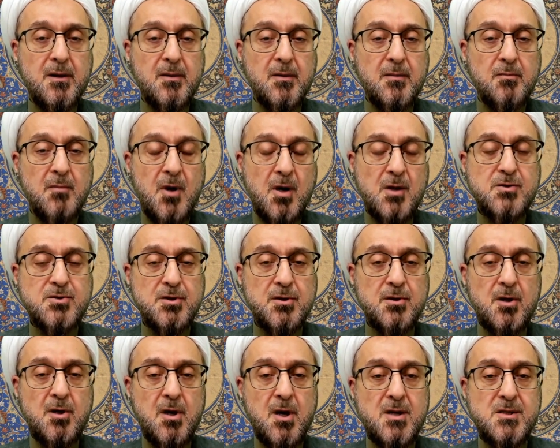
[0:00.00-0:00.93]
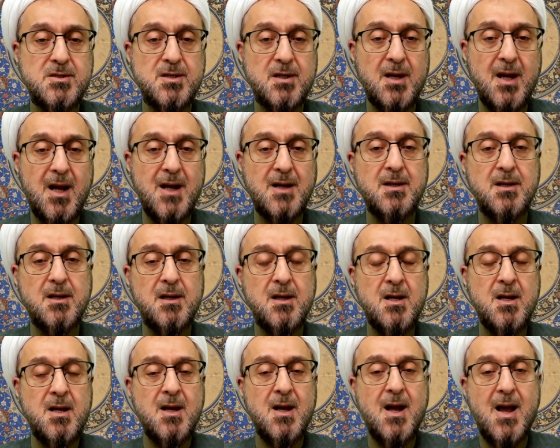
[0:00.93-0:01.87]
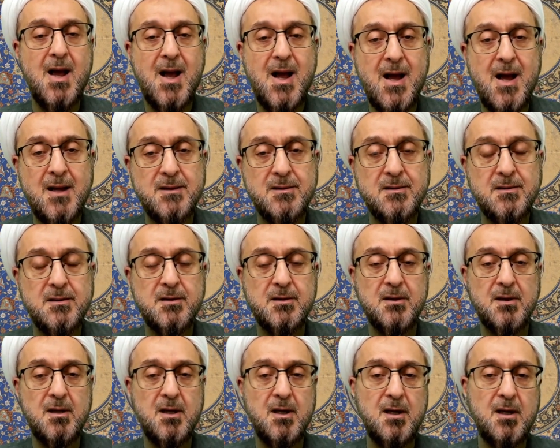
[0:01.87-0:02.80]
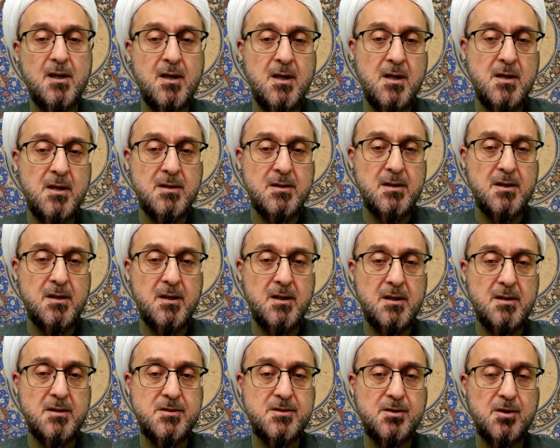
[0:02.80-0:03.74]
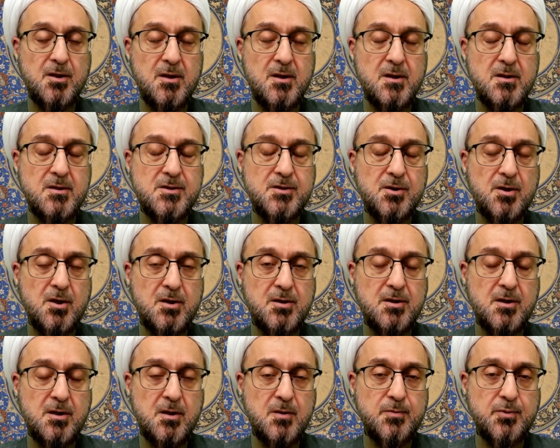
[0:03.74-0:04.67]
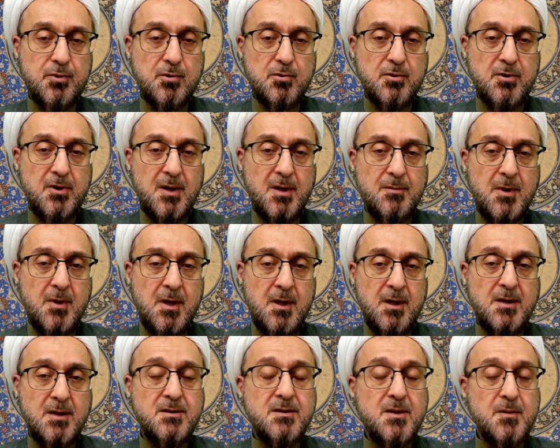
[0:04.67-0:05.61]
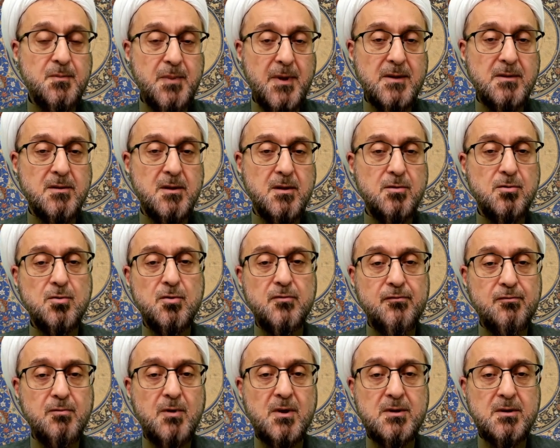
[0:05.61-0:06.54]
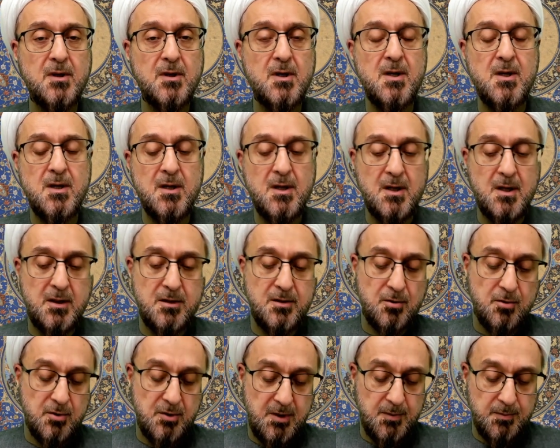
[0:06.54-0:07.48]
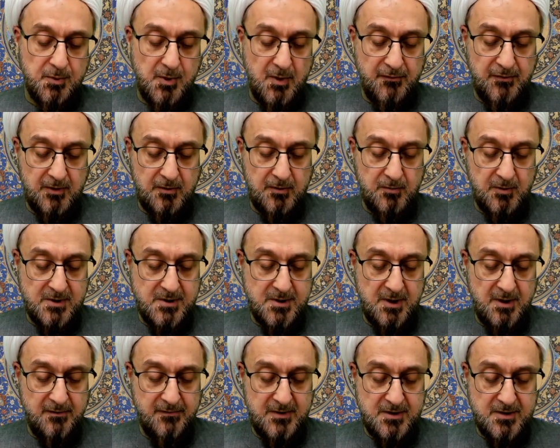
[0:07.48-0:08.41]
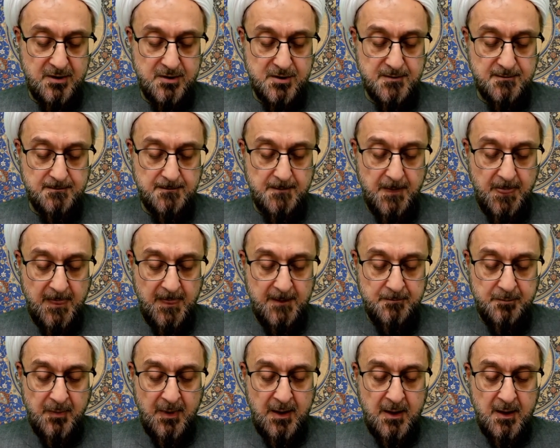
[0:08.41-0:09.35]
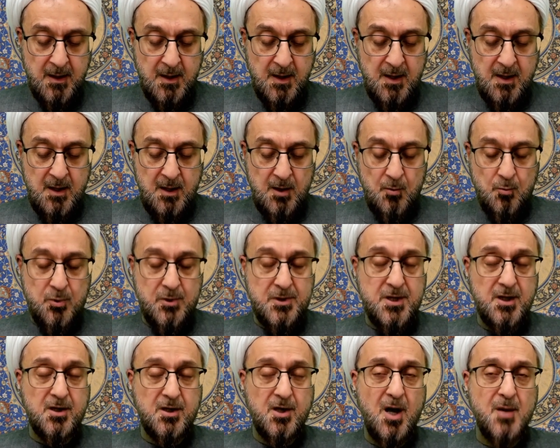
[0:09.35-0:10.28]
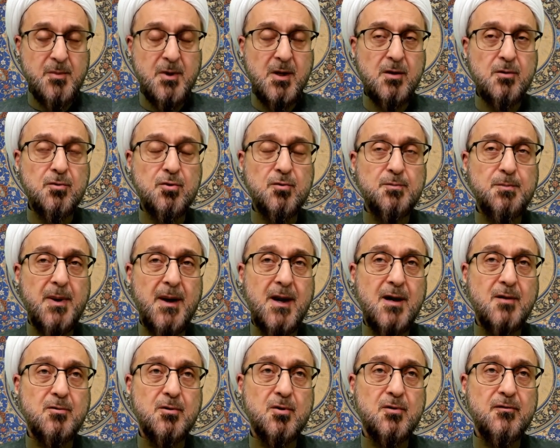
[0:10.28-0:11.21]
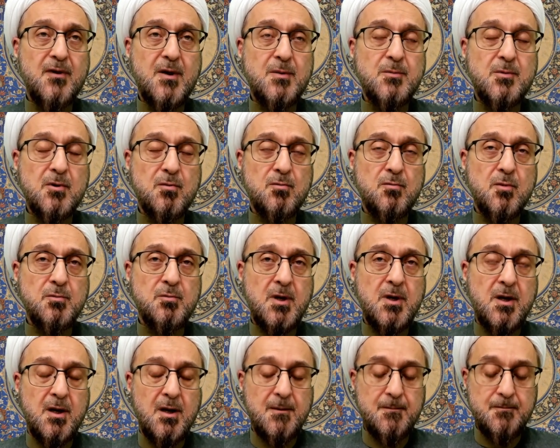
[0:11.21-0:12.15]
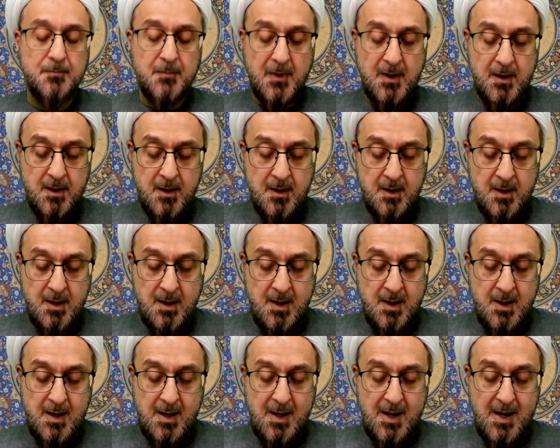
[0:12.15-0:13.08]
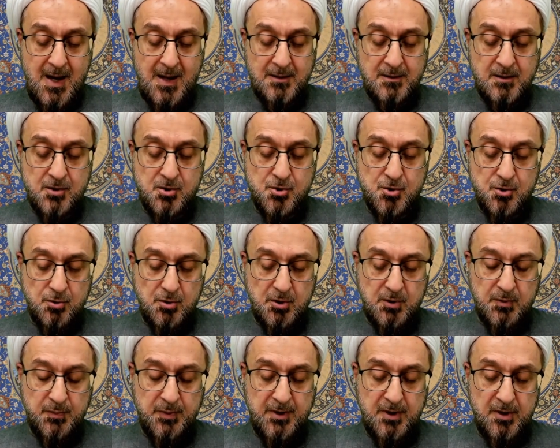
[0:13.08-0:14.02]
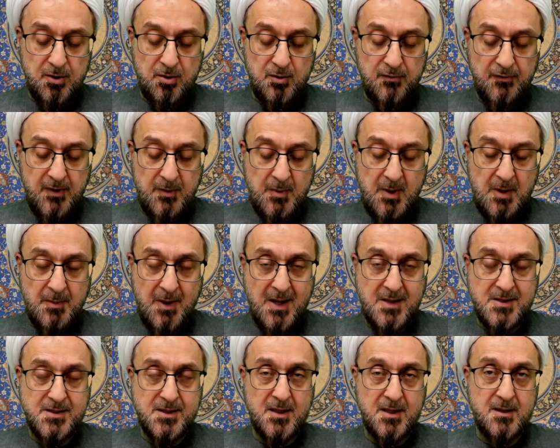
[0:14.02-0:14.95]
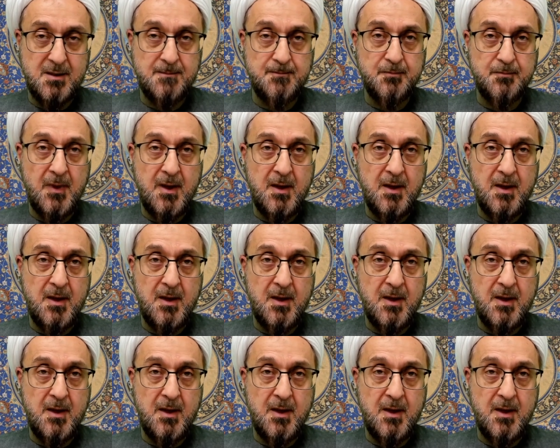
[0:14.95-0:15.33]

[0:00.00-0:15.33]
marginalizing Ali and starting a program independent of what the Holy Prophet was envisaged. With the coming to power of Amir al-Mu'mineen and the short period of Imam Hassan,